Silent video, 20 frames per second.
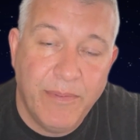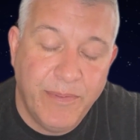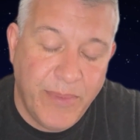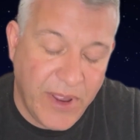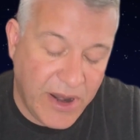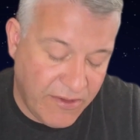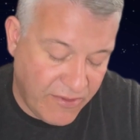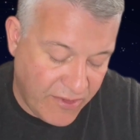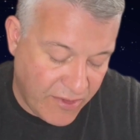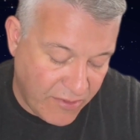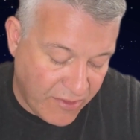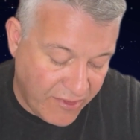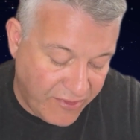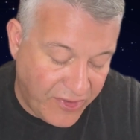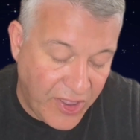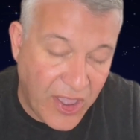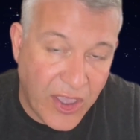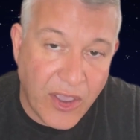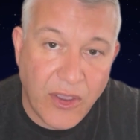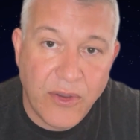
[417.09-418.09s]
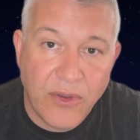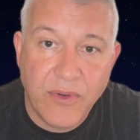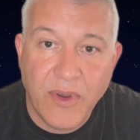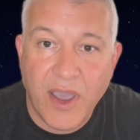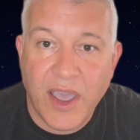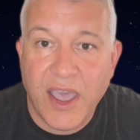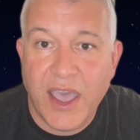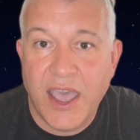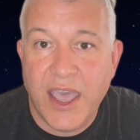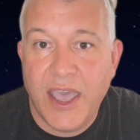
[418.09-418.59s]
bit of a review,
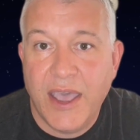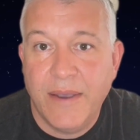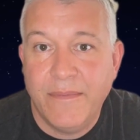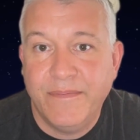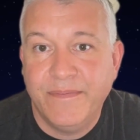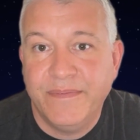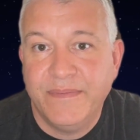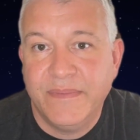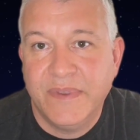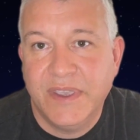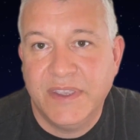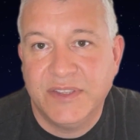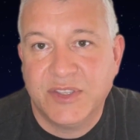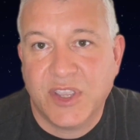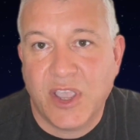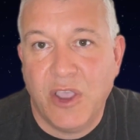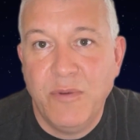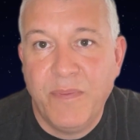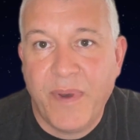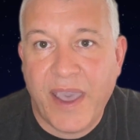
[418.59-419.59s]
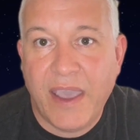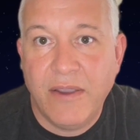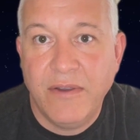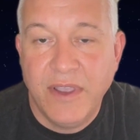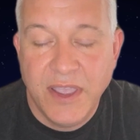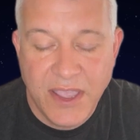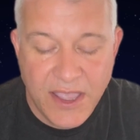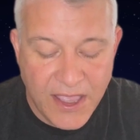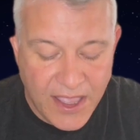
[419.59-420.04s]
a scope out,